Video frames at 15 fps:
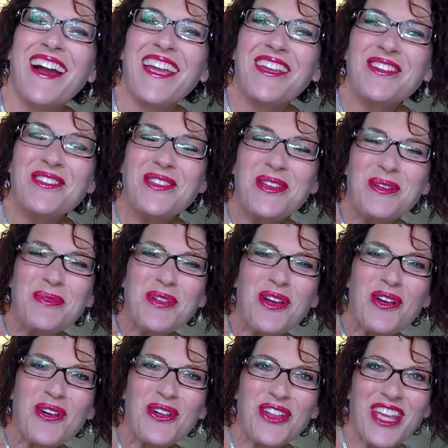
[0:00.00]
Hi YouTube,
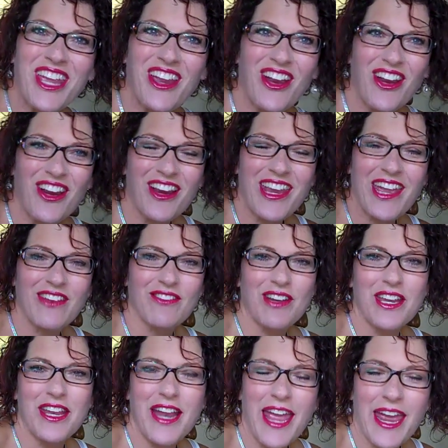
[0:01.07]
Nicole here, getting
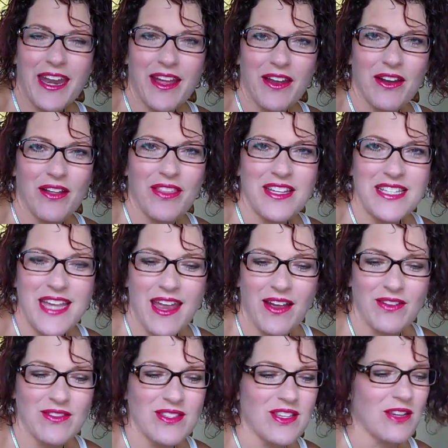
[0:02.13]
ready to head out on the
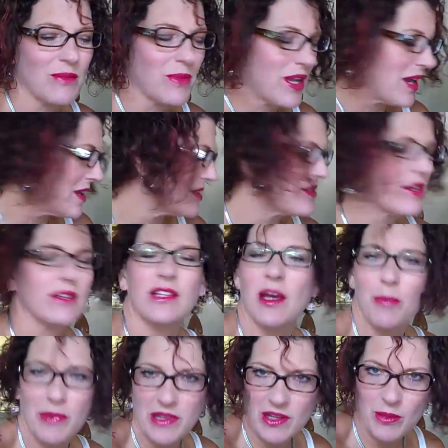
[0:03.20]
town, so I'm kind of dolled
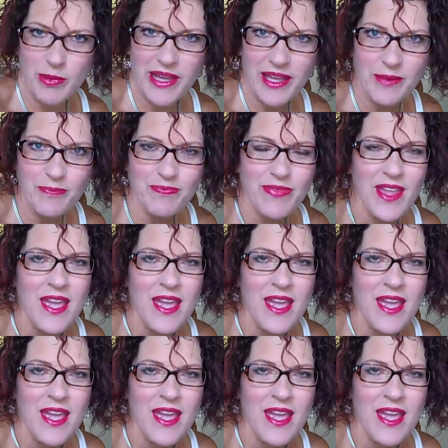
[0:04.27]
up a little bit.